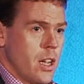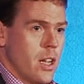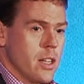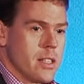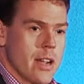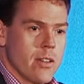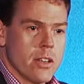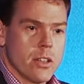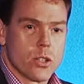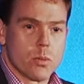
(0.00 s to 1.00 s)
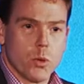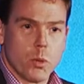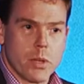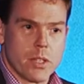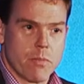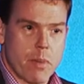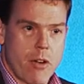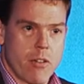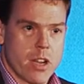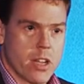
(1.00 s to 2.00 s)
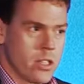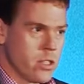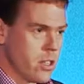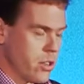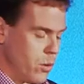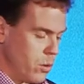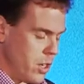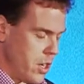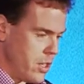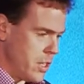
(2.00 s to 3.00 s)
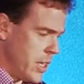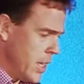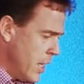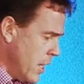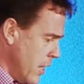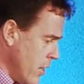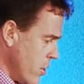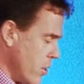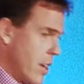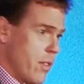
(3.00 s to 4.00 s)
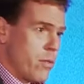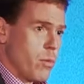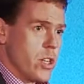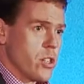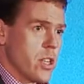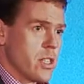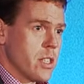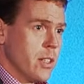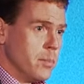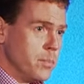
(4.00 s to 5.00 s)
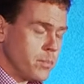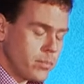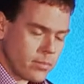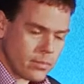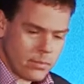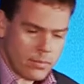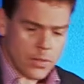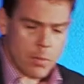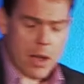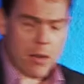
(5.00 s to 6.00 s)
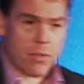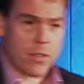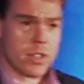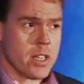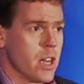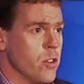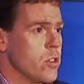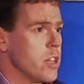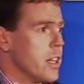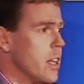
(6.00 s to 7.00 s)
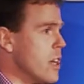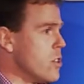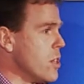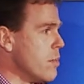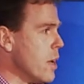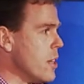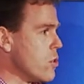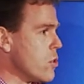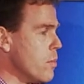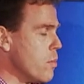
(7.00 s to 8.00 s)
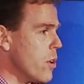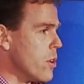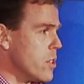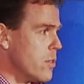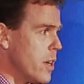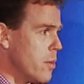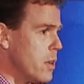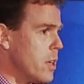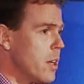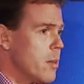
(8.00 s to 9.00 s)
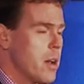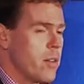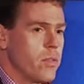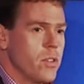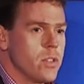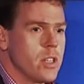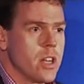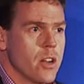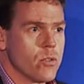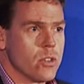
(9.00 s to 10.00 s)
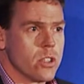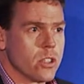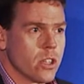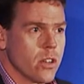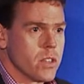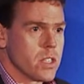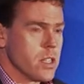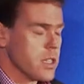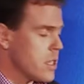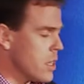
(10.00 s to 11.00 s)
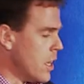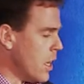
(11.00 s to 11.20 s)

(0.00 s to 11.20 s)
uh, down in a small piece of paradise called Hursley, just south of Winchester. About 1,500 engaged in mainstream product development and about 1,500 services.